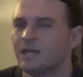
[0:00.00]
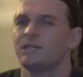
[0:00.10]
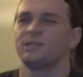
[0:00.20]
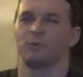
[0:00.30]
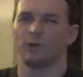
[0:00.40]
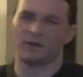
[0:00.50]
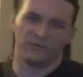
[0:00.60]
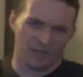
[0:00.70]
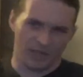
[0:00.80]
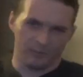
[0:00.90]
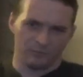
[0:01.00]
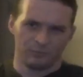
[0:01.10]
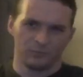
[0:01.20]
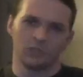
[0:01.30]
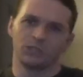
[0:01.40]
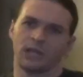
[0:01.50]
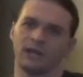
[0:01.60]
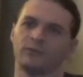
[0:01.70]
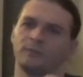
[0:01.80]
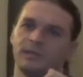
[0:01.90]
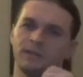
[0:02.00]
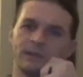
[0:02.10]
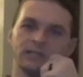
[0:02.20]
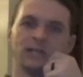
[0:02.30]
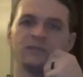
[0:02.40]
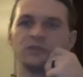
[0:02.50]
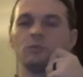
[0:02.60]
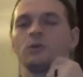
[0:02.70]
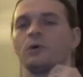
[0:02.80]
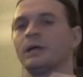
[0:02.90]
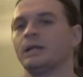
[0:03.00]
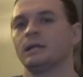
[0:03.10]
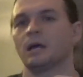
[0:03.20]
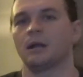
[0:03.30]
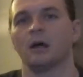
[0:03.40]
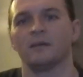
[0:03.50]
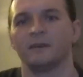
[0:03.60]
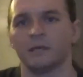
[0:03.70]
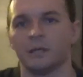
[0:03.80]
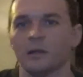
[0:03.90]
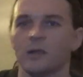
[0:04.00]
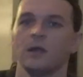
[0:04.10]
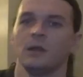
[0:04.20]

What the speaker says: At this point, I feel I'm just kind of repeating myself, so we'll go ahead and cut it off here.